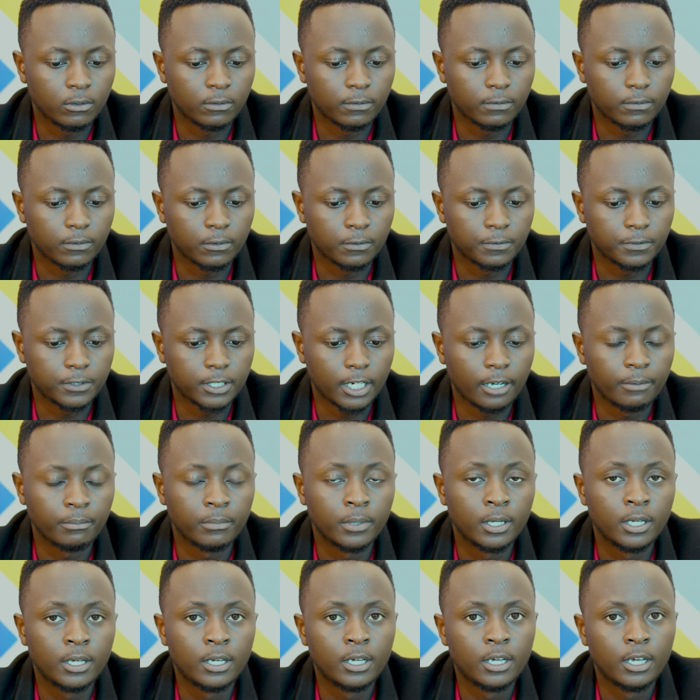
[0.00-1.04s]
of
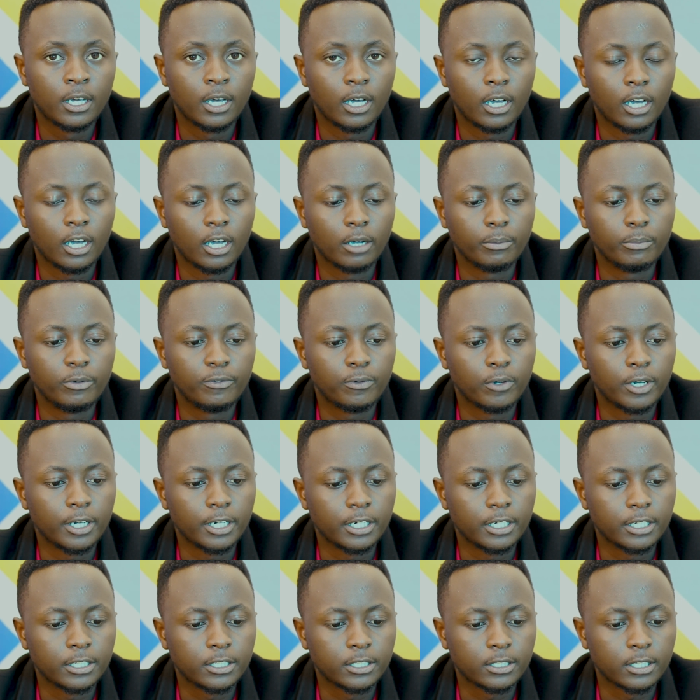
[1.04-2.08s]
time before I
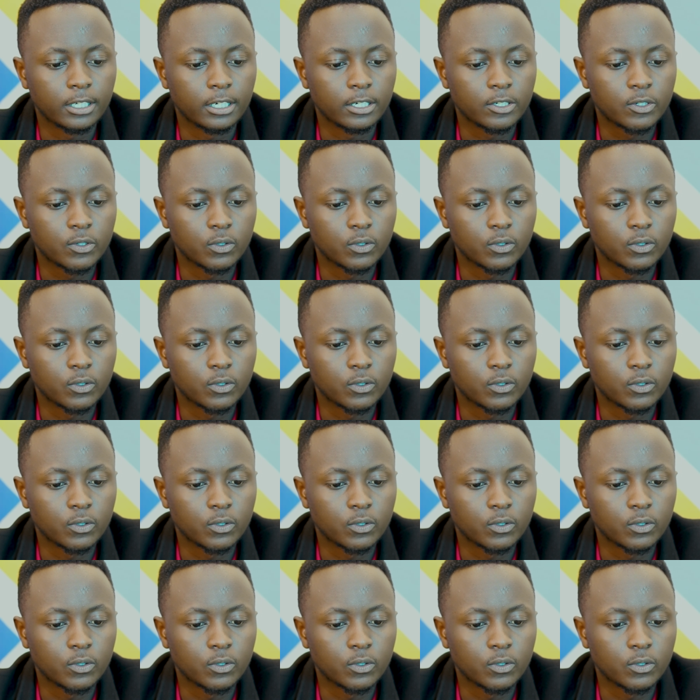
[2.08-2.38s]
get there.